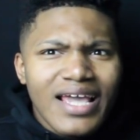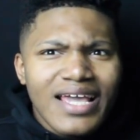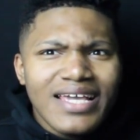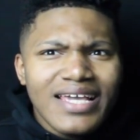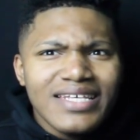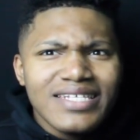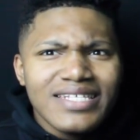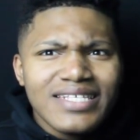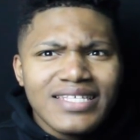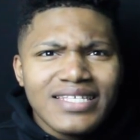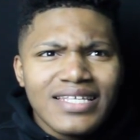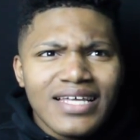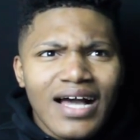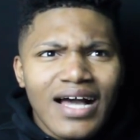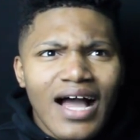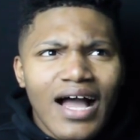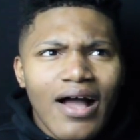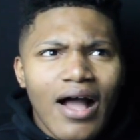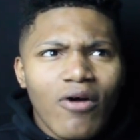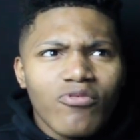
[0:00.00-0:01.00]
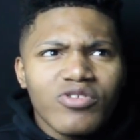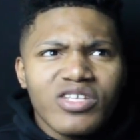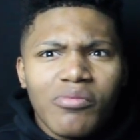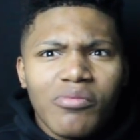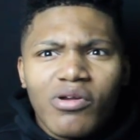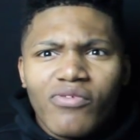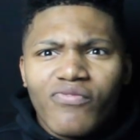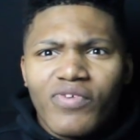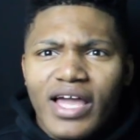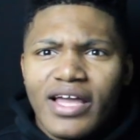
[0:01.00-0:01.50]
It's uh, I was
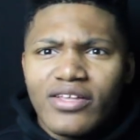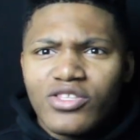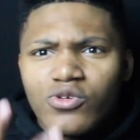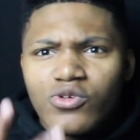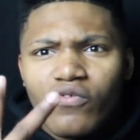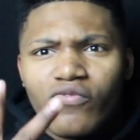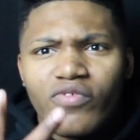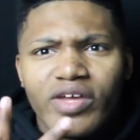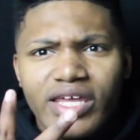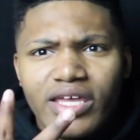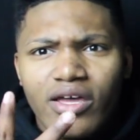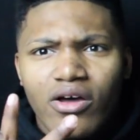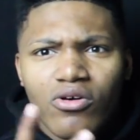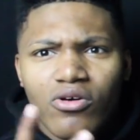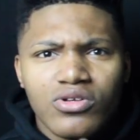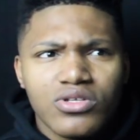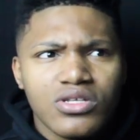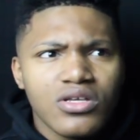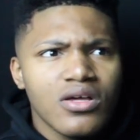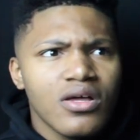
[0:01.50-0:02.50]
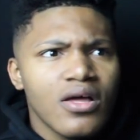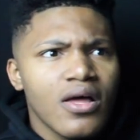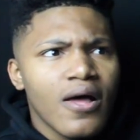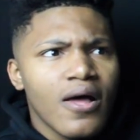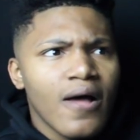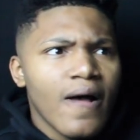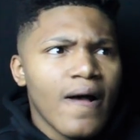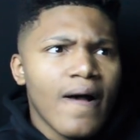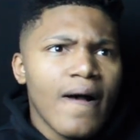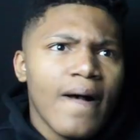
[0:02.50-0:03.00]
able to find two videos.
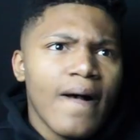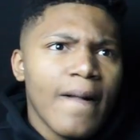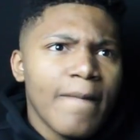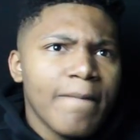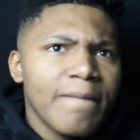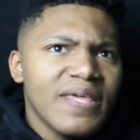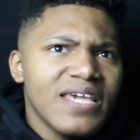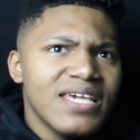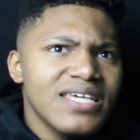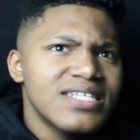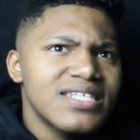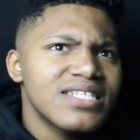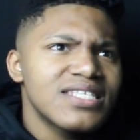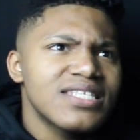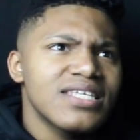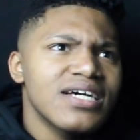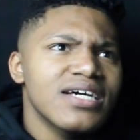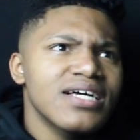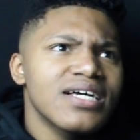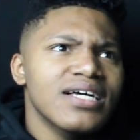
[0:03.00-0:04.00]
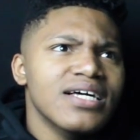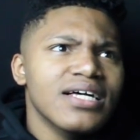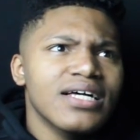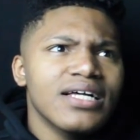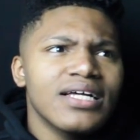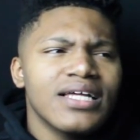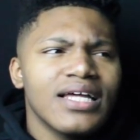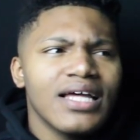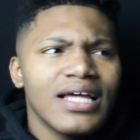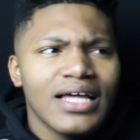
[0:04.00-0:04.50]
Um, it's the